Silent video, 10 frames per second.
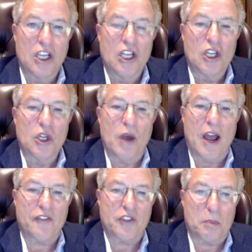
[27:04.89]
you
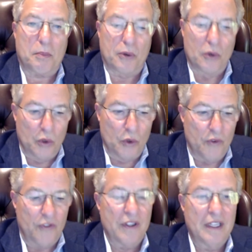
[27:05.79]
have to
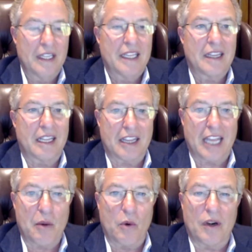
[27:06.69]
prove that
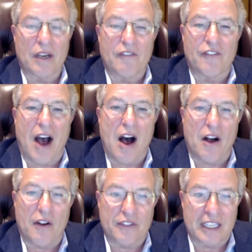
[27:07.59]
they were
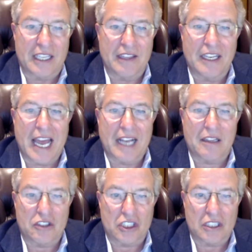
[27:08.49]
involved in the
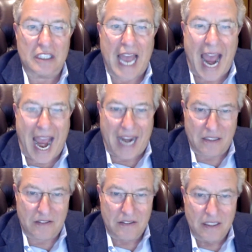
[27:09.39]
negligent
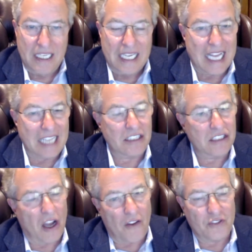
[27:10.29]
act. That's
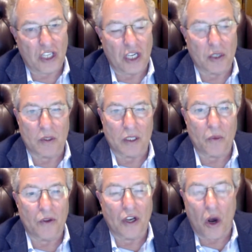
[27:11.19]
tough generally
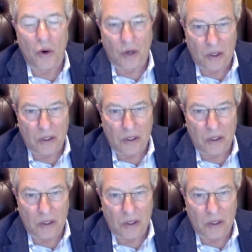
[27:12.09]
with an owner.